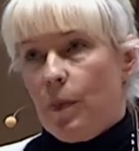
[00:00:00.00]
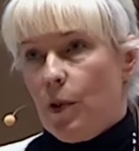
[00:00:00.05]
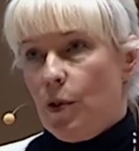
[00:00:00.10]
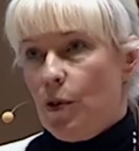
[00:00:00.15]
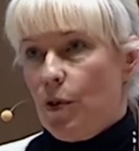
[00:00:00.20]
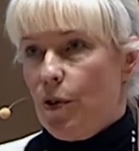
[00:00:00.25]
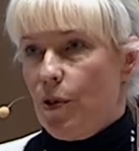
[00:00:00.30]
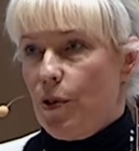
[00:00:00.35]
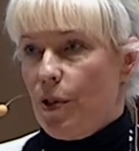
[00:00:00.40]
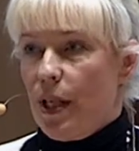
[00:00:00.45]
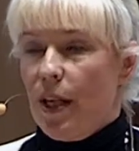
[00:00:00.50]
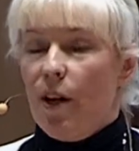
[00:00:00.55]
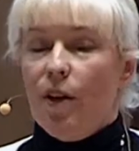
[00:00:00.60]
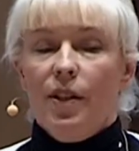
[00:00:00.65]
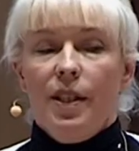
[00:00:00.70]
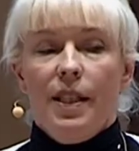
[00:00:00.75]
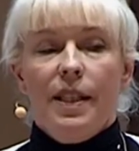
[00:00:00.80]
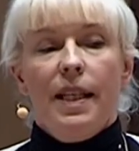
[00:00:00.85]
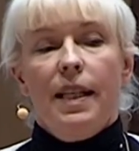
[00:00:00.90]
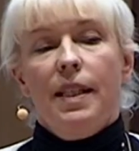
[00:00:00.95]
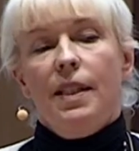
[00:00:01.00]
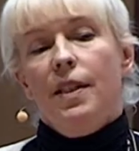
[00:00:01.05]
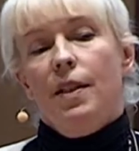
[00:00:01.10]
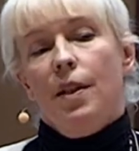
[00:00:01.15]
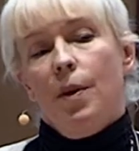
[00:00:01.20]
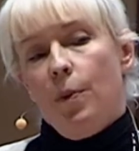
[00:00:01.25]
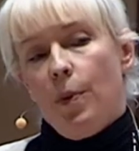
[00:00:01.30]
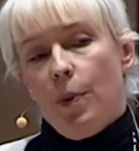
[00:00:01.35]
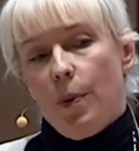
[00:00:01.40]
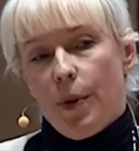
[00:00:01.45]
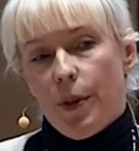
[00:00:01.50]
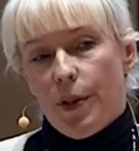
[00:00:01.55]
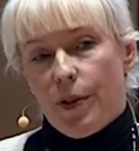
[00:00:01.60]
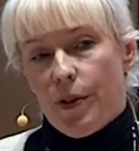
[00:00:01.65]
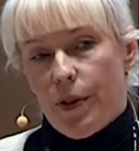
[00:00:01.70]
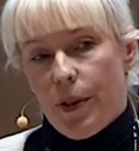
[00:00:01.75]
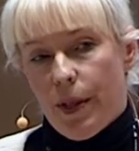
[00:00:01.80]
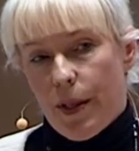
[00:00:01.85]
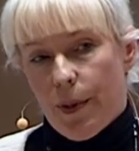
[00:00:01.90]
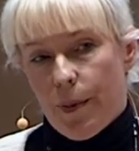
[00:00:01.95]
should you say, organization that we work
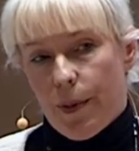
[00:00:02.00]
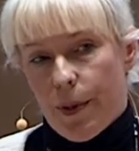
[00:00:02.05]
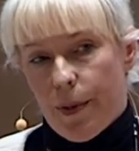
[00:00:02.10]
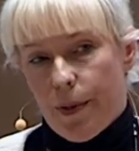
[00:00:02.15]
together